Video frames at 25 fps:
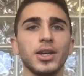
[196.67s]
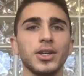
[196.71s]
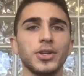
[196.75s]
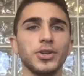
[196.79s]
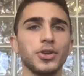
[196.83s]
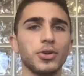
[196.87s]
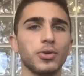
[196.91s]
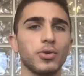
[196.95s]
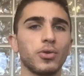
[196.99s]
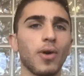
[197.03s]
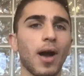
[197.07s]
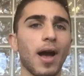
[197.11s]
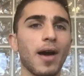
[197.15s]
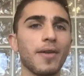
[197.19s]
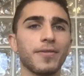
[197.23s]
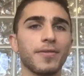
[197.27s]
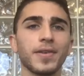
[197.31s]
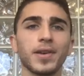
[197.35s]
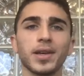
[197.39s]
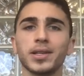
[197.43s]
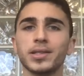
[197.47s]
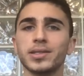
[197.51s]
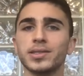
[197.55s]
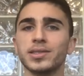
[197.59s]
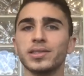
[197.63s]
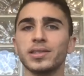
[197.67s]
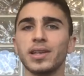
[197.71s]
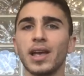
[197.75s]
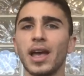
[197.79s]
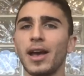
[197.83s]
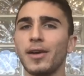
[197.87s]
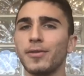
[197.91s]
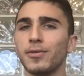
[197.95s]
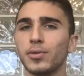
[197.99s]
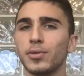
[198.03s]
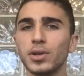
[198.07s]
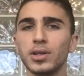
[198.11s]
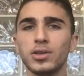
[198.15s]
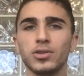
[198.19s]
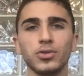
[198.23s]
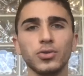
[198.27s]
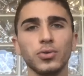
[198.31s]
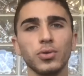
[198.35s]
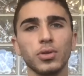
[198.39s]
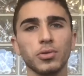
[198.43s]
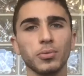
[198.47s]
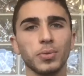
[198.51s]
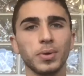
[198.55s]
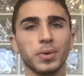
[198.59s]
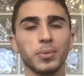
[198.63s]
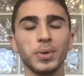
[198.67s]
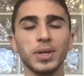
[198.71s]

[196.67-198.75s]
new graphics every 2-3